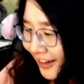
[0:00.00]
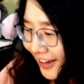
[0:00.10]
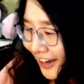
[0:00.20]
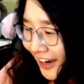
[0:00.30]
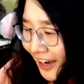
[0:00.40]

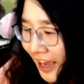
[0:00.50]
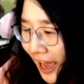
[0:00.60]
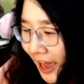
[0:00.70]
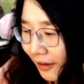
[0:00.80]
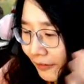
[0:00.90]

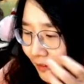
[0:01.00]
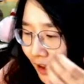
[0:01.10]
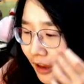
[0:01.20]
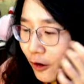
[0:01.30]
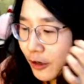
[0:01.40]
Yeah,
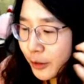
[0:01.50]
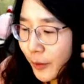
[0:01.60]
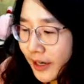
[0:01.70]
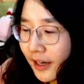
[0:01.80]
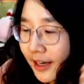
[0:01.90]
no, this one
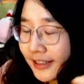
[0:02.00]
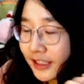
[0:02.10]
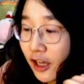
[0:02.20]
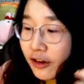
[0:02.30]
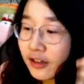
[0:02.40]
is
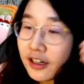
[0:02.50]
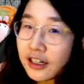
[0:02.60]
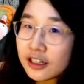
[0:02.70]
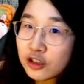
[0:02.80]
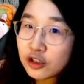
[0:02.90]
not the
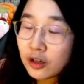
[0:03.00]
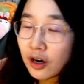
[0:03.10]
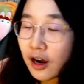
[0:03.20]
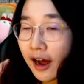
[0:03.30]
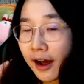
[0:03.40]

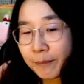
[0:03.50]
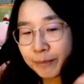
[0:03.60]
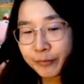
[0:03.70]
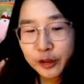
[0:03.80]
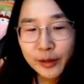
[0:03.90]

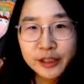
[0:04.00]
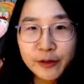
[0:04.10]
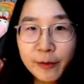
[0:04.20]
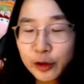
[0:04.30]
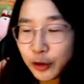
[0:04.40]
this one is from
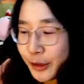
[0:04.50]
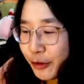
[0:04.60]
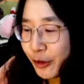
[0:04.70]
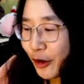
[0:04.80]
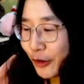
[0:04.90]
YouTube
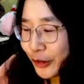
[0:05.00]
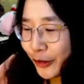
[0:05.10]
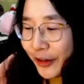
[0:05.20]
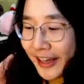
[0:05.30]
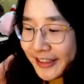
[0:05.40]
Studio, so
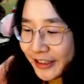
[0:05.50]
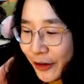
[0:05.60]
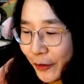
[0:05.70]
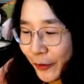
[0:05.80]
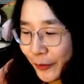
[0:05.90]
there is
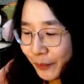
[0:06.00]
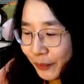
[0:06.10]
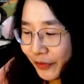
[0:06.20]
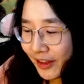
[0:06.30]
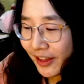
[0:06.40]
no
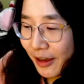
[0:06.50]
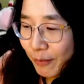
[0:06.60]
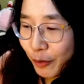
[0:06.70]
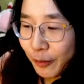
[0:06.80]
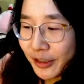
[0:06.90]

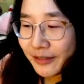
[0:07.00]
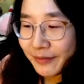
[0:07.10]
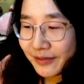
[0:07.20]
problem.